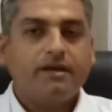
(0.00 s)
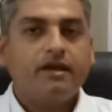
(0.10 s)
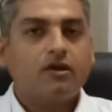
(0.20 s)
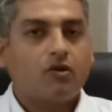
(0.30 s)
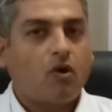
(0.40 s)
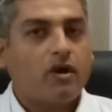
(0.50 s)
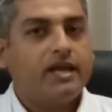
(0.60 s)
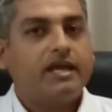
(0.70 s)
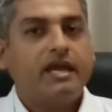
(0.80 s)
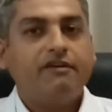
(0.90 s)
be
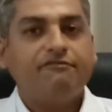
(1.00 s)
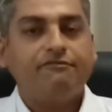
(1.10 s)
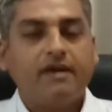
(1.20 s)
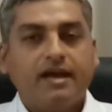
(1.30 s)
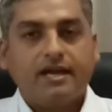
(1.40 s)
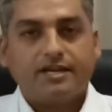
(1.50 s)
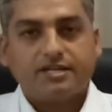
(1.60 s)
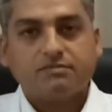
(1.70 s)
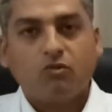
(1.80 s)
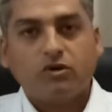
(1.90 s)
chronic if it
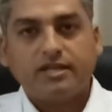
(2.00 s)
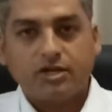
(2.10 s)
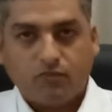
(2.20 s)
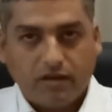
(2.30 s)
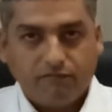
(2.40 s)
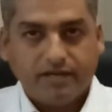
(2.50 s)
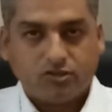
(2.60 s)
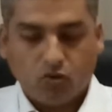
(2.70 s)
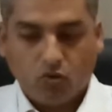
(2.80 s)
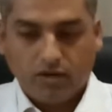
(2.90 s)
is more than 12
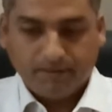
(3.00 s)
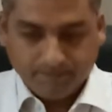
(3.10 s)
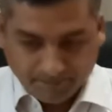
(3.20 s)
weeks old.